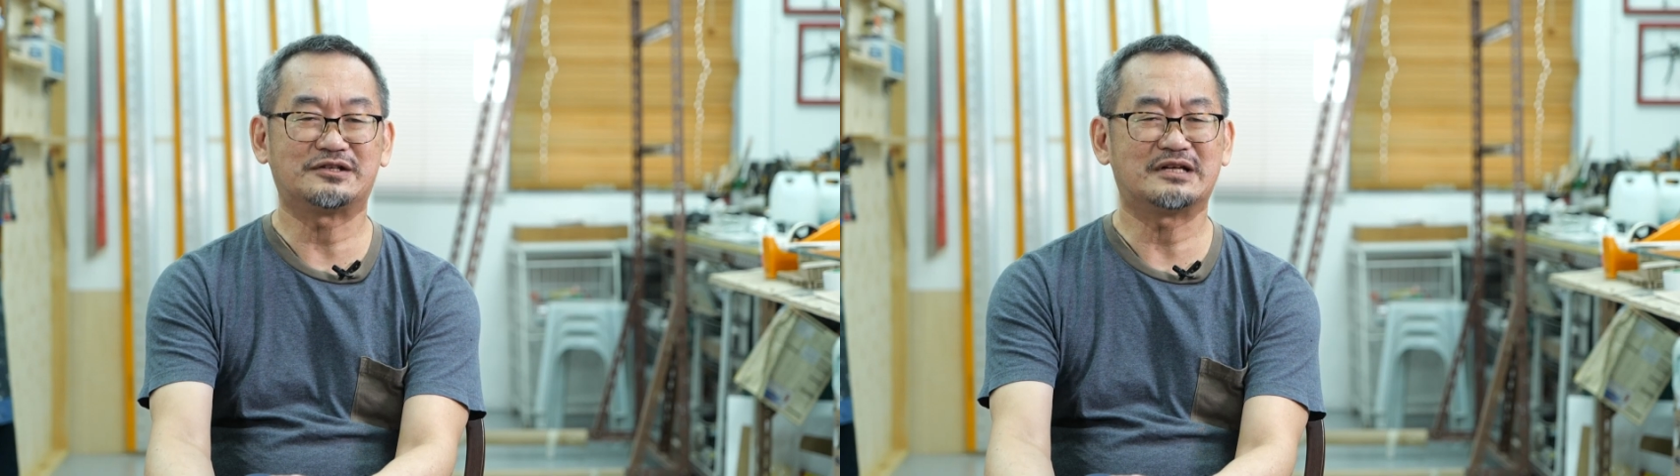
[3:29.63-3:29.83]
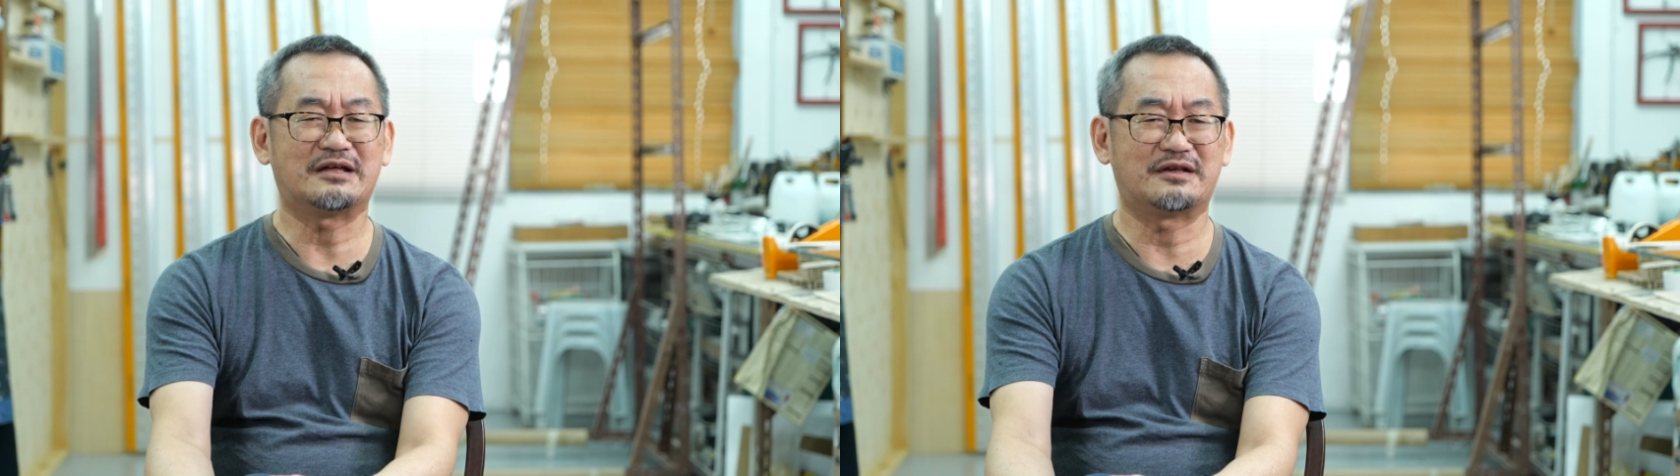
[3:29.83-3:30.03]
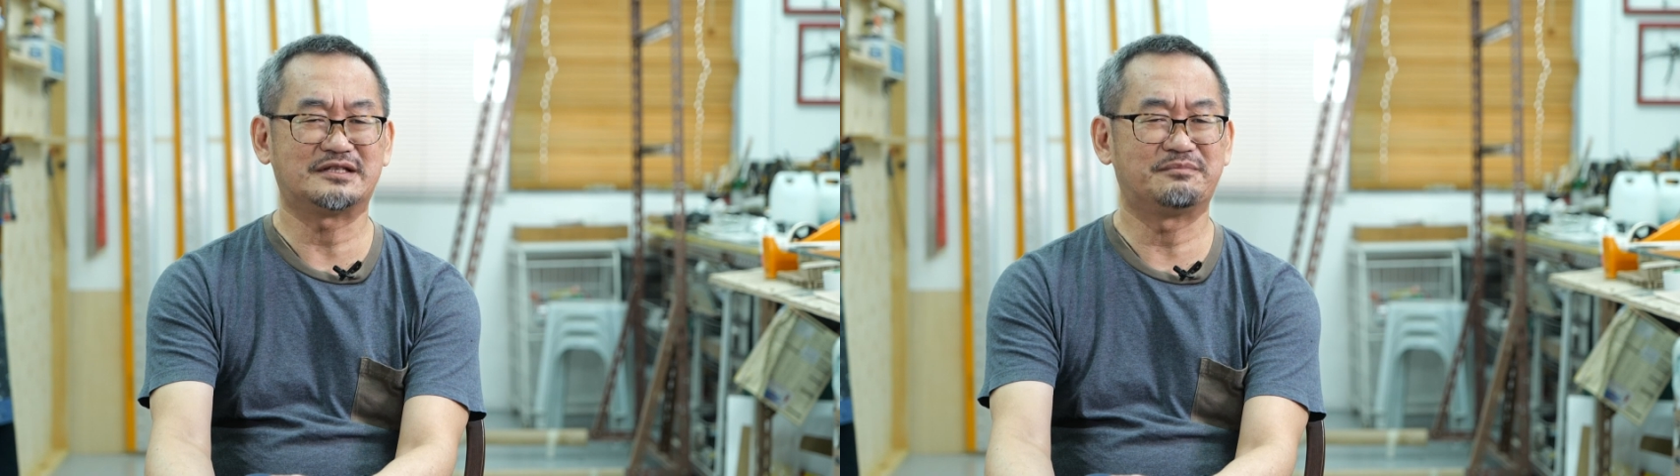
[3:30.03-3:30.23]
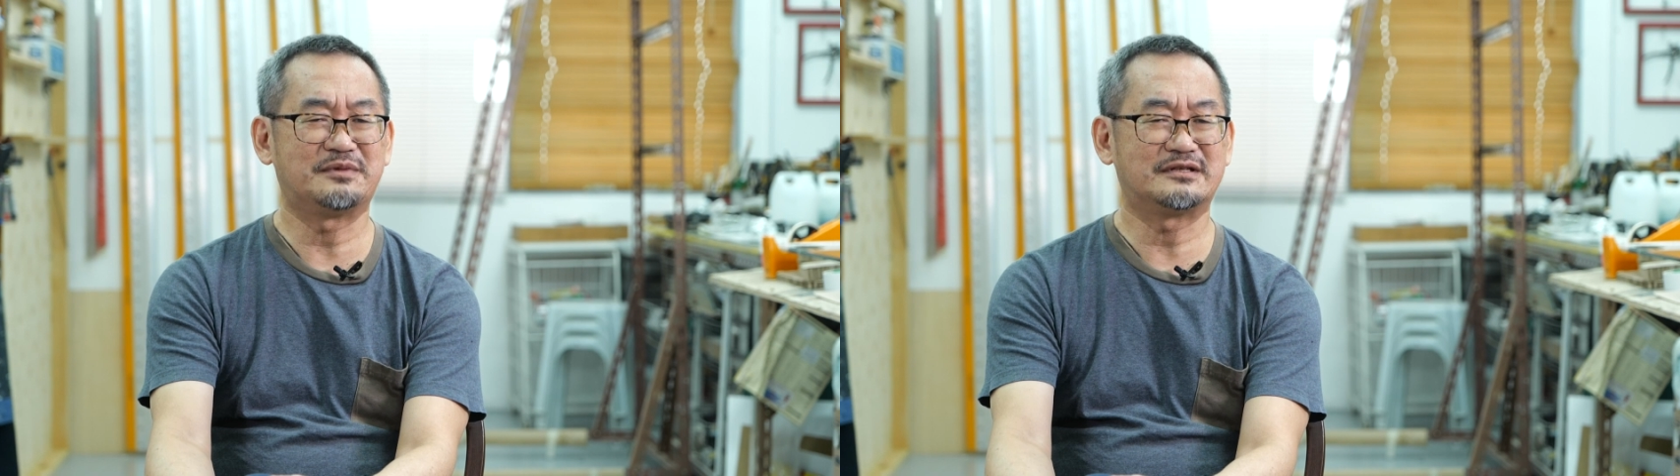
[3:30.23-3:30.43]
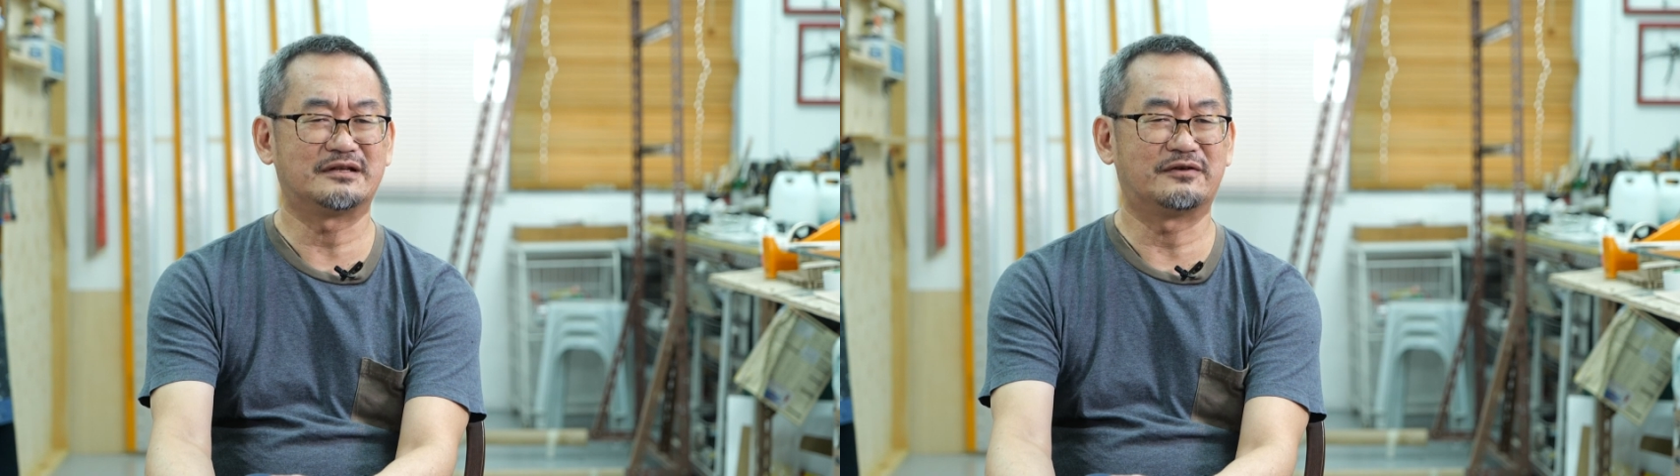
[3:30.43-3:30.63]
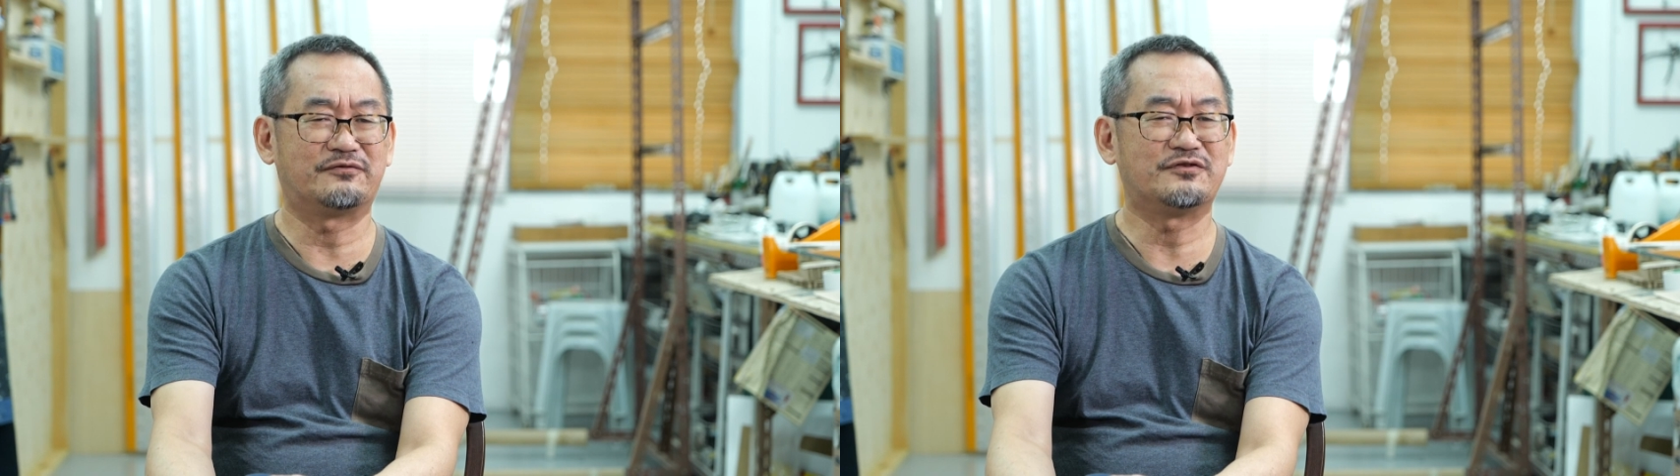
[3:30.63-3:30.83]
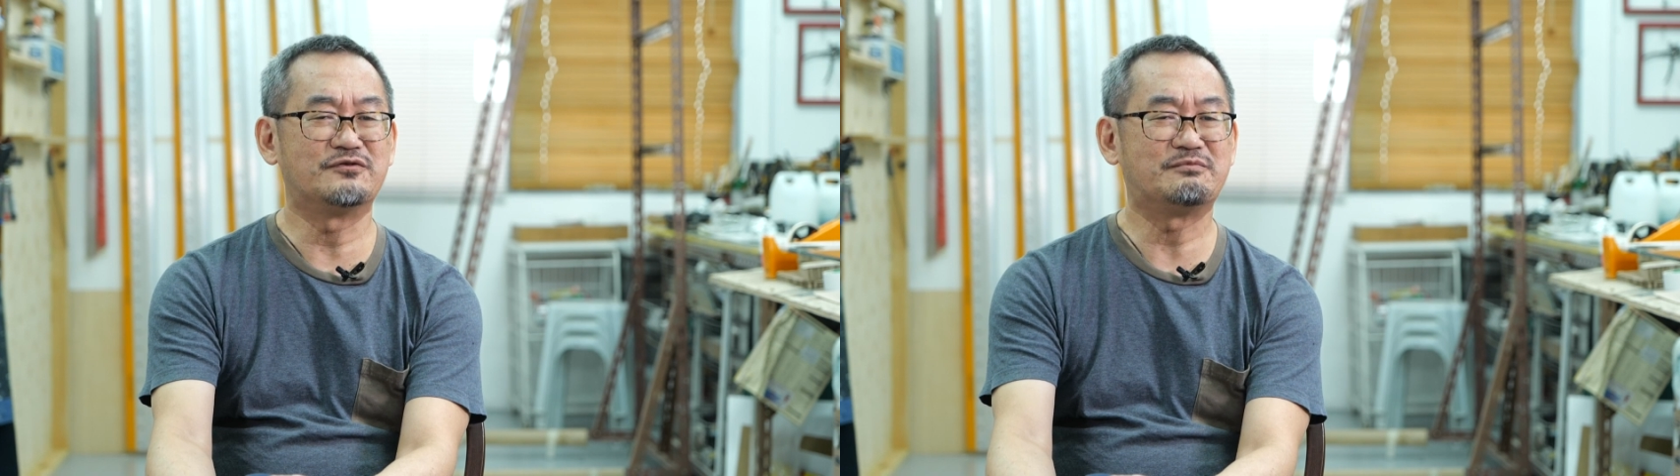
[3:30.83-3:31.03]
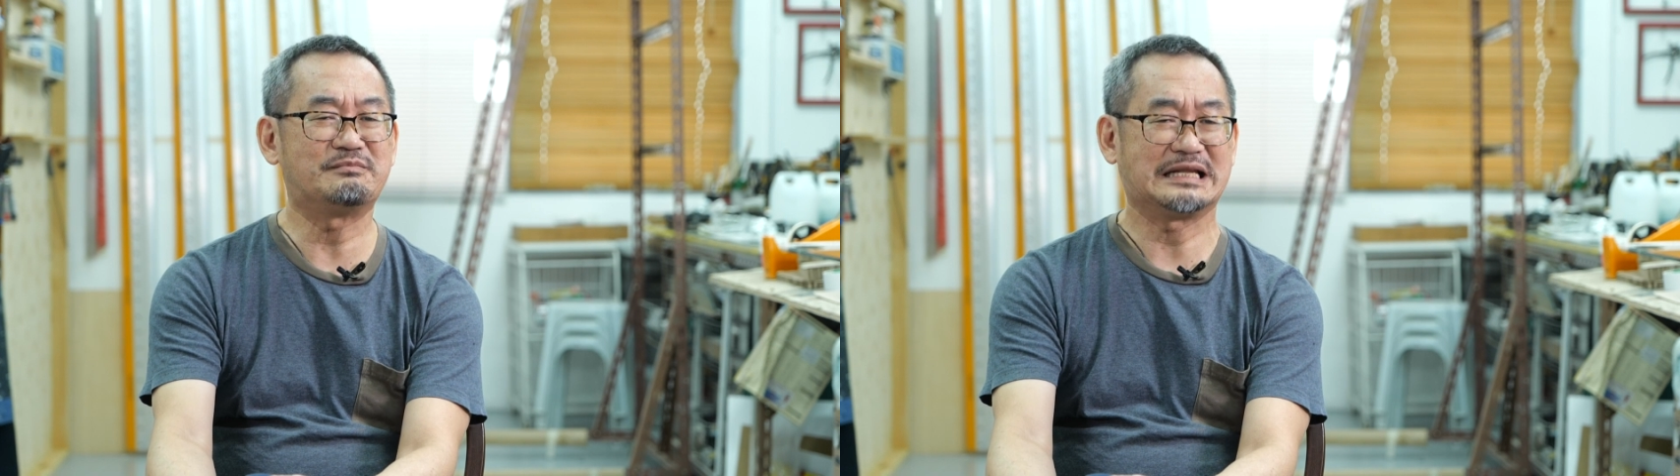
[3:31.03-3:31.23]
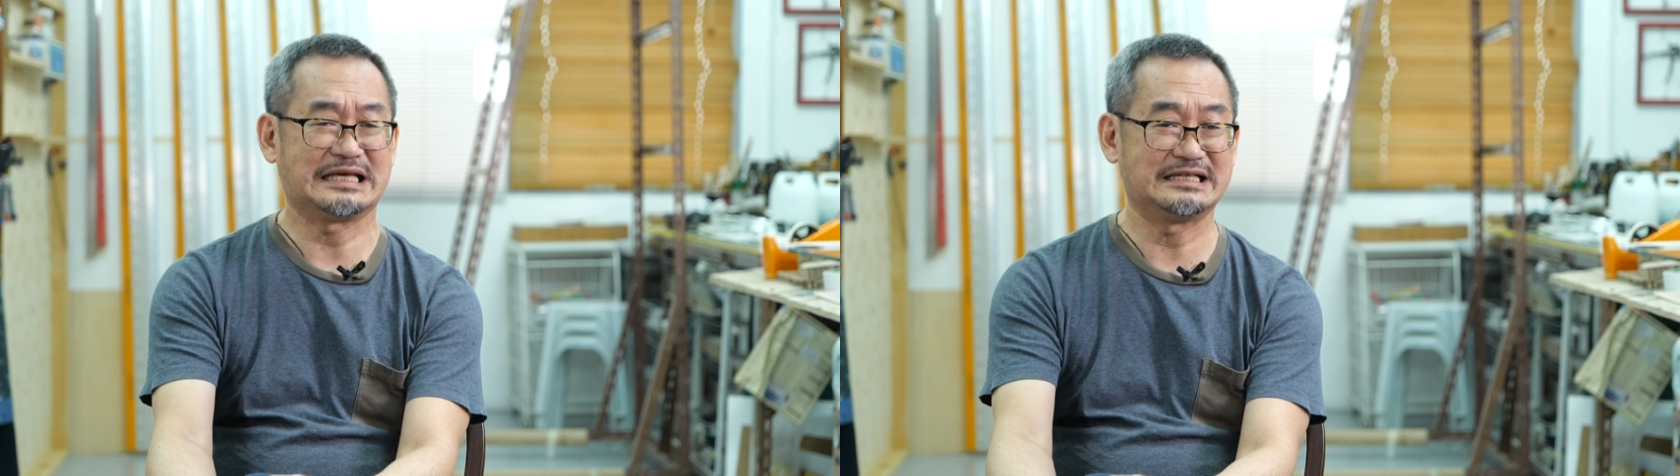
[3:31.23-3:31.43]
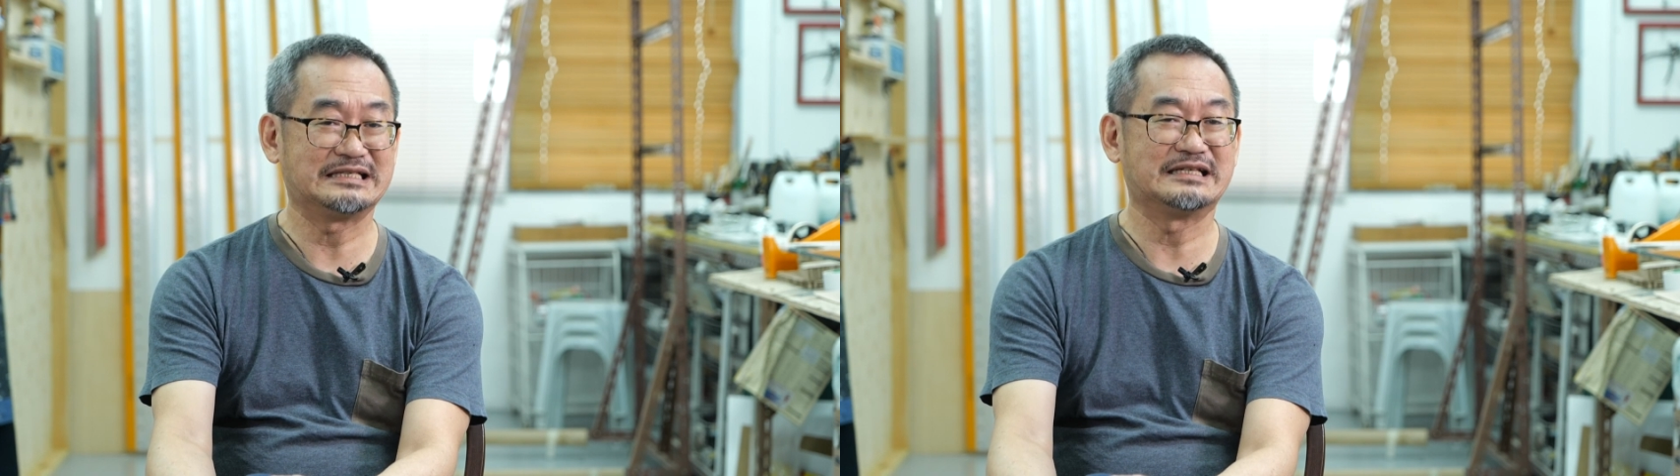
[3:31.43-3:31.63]
actually I exhibited a few
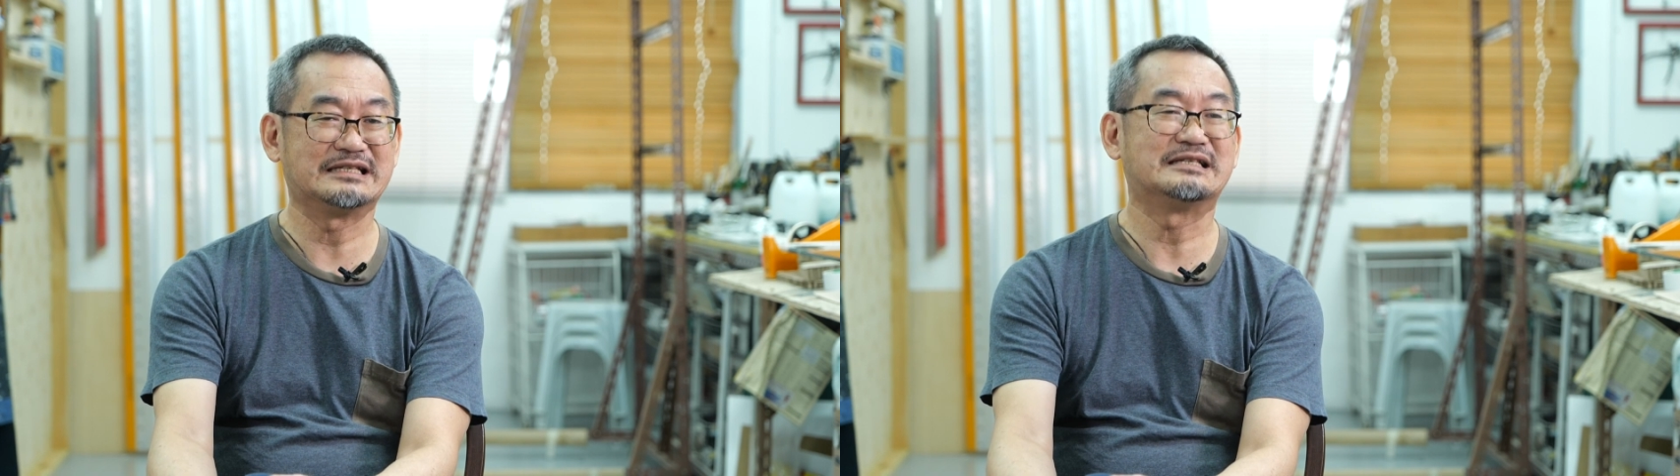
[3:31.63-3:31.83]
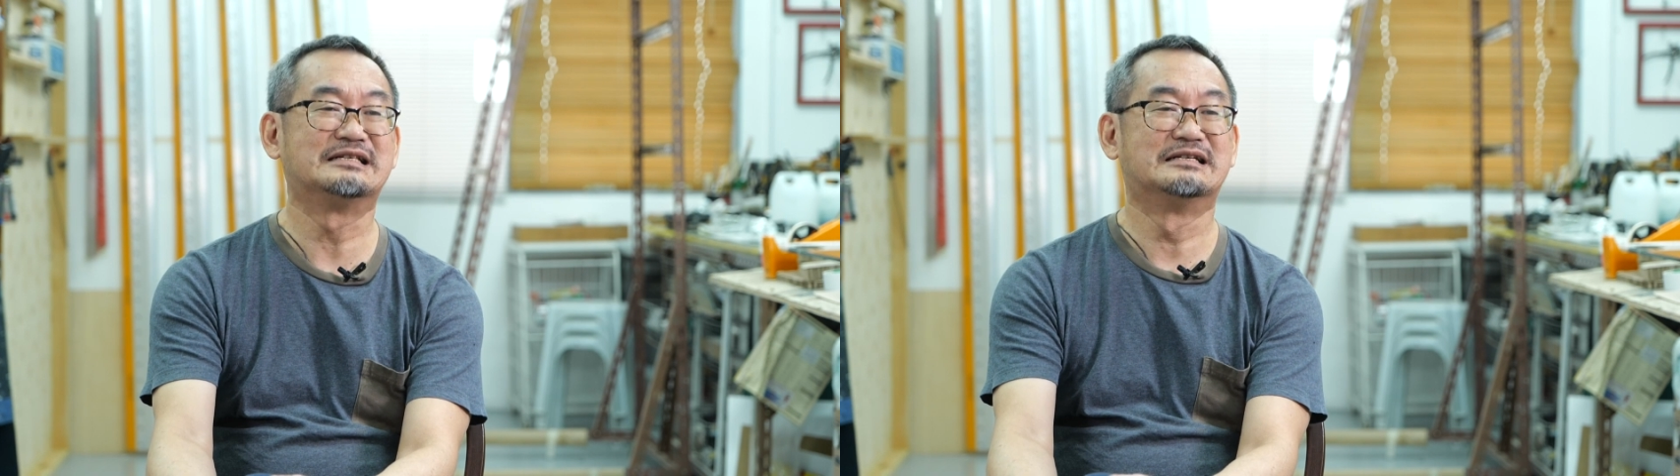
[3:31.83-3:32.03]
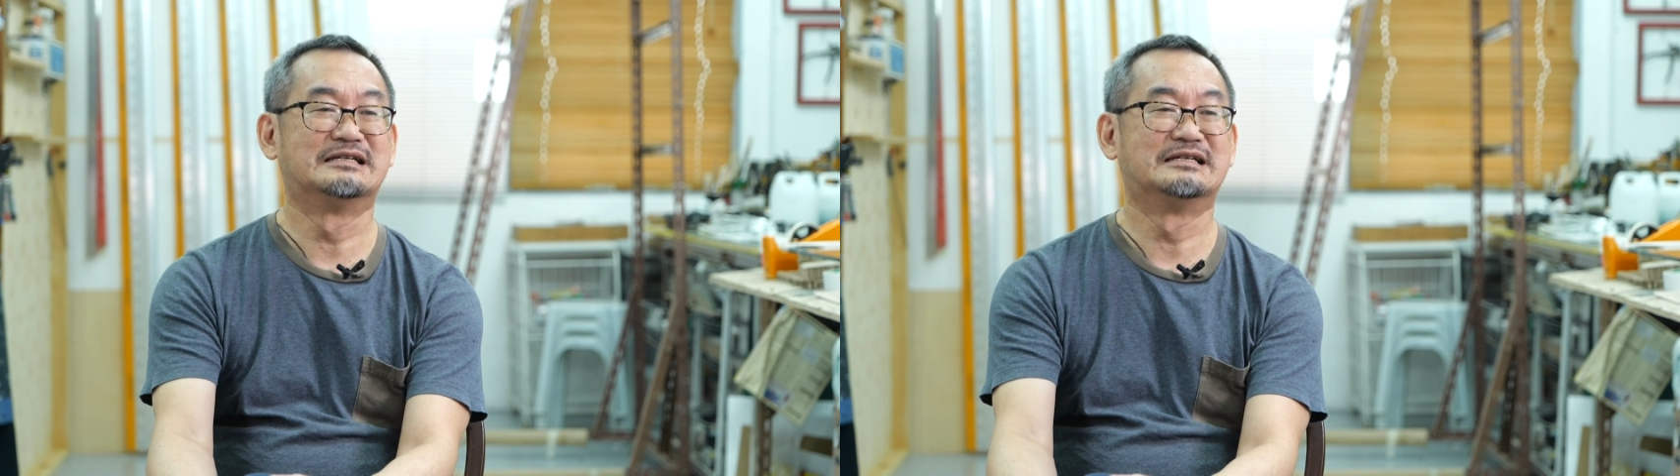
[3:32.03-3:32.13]
places.